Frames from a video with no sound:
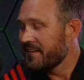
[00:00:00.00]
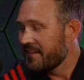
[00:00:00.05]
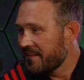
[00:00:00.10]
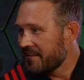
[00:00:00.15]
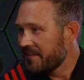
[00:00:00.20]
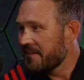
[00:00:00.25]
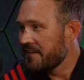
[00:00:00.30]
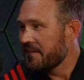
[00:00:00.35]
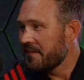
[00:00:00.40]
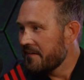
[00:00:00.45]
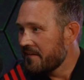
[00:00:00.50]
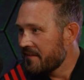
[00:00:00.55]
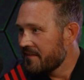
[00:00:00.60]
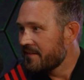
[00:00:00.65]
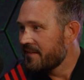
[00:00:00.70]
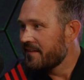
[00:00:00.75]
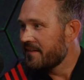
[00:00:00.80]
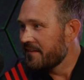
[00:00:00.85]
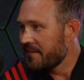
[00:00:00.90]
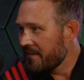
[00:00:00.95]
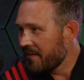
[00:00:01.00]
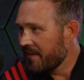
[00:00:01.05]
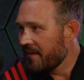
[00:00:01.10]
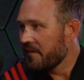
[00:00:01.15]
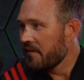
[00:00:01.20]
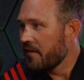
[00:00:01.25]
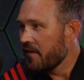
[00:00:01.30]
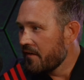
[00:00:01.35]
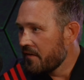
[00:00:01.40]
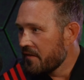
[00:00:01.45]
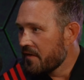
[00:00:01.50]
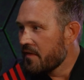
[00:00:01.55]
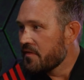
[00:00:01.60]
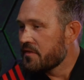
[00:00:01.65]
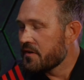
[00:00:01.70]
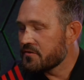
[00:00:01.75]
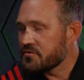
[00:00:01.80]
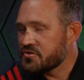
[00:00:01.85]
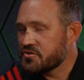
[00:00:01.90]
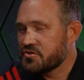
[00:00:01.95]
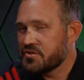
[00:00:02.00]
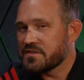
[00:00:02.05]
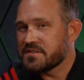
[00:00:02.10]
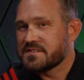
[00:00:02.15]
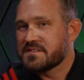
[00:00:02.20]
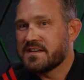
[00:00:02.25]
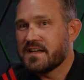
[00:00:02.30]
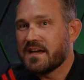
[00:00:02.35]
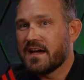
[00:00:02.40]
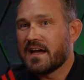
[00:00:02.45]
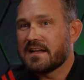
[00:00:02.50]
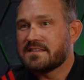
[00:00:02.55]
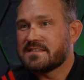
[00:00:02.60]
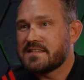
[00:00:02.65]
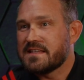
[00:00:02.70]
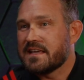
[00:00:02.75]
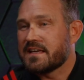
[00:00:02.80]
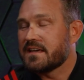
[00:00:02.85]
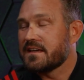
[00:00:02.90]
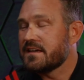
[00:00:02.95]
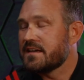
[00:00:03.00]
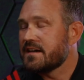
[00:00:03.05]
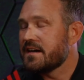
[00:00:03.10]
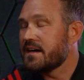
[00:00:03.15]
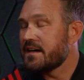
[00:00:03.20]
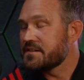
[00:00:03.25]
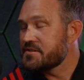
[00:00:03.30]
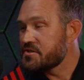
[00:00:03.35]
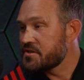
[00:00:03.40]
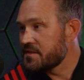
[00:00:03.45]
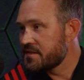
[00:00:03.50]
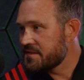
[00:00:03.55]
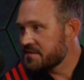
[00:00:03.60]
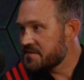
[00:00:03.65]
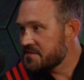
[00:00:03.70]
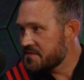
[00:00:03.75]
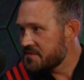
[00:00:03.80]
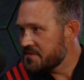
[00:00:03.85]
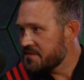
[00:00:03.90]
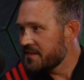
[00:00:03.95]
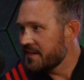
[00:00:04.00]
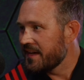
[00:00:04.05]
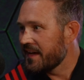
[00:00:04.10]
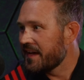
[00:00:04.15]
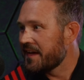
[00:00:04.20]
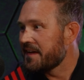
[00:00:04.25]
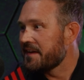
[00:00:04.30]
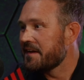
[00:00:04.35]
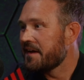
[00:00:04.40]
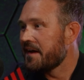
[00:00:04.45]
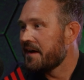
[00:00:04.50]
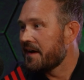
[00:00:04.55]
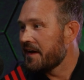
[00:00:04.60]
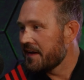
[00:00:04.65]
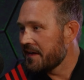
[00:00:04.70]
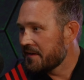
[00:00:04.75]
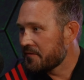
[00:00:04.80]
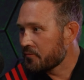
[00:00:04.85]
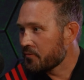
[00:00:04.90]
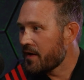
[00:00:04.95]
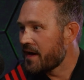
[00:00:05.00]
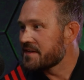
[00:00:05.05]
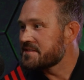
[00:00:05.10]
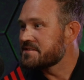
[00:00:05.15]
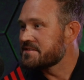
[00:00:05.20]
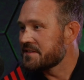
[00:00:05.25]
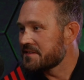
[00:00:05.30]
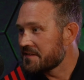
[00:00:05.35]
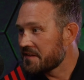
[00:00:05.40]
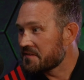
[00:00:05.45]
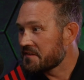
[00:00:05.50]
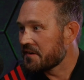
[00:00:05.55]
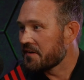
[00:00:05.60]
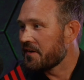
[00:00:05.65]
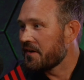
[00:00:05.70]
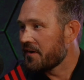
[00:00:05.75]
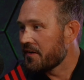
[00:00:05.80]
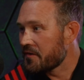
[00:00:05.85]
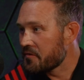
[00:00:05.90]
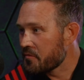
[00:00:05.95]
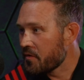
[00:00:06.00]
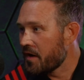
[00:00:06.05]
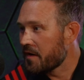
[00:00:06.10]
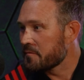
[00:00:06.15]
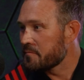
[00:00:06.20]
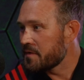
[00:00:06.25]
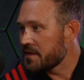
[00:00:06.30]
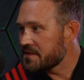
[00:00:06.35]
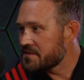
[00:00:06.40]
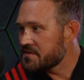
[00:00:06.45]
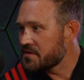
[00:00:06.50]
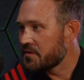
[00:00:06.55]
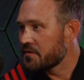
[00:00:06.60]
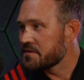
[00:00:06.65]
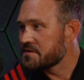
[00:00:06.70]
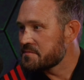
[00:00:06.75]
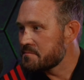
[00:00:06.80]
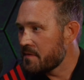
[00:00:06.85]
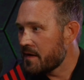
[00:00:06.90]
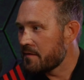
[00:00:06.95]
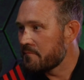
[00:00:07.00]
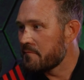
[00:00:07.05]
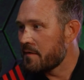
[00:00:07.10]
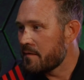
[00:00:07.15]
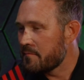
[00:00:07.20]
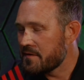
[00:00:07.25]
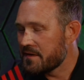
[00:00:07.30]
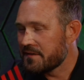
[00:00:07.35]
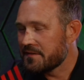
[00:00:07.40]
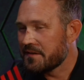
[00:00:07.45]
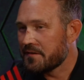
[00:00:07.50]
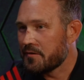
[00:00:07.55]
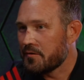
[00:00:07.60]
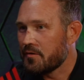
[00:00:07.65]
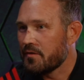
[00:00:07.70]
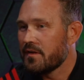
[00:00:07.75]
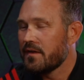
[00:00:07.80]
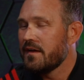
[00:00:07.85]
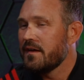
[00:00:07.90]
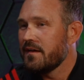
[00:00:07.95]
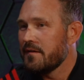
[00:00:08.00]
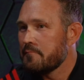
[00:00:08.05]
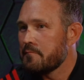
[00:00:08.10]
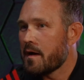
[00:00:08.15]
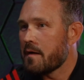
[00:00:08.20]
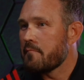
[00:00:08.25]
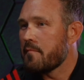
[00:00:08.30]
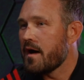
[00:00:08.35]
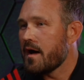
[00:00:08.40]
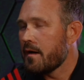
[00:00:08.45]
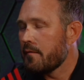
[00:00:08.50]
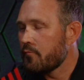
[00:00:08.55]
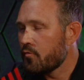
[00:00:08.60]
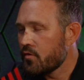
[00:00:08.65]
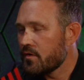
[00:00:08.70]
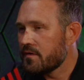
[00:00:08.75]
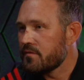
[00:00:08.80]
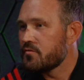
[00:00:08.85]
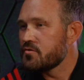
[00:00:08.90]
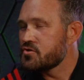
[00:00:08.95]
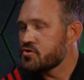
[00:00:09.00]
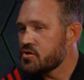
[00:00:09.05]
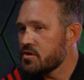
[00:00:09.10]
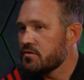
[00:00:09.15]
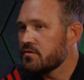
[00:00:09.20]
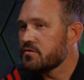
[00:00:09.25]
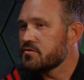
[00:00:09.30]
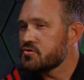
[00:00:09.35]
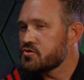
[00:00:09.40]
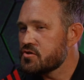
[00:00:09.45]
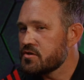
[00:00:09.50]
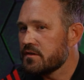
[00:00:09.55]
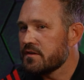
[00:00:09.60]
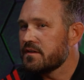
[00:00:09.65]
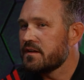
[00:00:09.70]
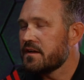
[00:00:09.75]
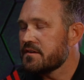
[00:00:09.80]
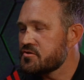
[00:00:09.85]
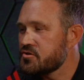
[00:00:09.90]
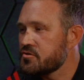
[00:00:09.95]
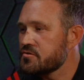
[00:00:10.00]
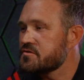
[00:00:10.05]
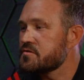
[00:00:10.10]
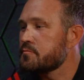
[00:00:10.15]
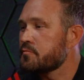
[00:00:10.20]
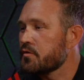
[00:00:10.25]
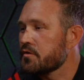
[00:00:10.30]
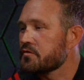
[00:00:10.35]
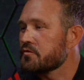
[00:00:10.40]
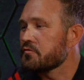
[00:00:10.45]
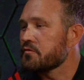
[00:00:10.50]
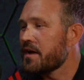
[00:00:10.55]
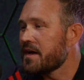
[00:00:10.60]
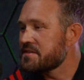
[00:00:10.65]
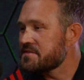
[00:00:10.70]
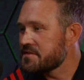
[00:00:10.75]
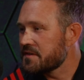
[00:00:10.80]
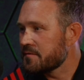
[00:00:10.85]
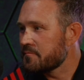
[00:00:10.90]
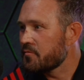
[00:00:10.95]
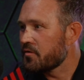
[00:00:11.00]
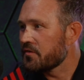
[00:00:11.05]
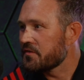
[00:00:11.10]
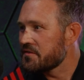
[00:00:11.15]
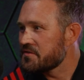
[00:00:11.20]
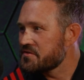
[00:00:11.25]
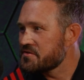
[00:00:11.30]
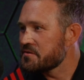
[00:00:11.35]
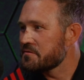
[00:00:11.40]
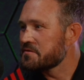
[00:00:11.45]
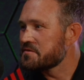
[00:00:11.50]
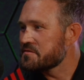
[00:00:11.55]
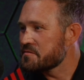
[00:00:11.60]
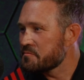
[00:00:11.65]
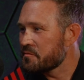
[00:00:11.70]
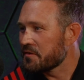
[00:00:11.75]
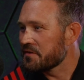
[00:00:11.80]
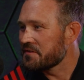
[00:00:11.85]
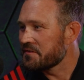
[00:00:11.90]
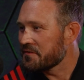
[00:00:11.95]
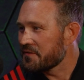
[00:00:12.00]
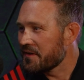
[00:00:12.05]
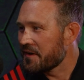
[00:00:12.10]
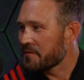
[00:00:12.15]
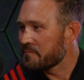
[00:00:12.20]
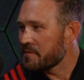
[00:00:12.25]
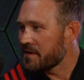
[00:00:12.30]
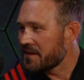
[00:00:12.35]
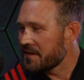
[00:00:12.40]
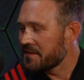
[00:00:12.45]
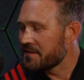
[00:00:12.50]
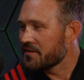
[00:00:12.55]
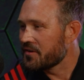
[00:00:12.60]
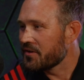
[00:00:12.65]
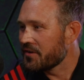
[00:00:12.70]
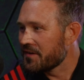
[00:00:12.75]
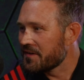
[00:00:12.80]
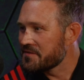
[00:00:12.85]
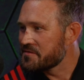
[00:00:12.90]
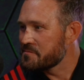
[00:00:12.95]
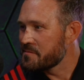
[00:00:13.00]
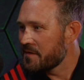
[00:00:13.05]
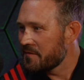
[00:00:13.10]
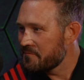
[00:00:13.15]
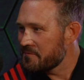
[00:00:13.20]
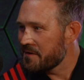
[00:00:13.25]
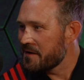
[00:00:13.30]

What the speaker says: The mindset and like the aggressiveness. There's just not the concussions in wrestling that there are in rugby. So it's maybe a little. My mom she'll support the wrestling more than she would support the rugby. Get encouragement.